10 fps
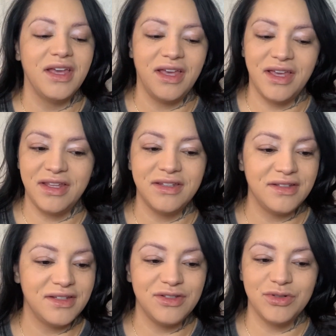and
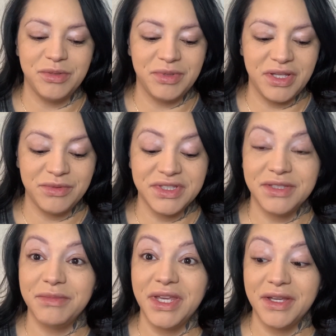enjoy playing with some
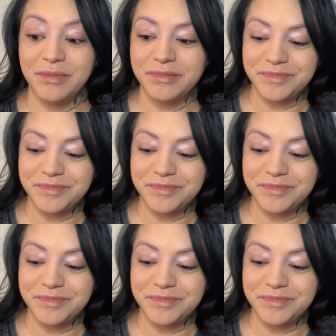makeup.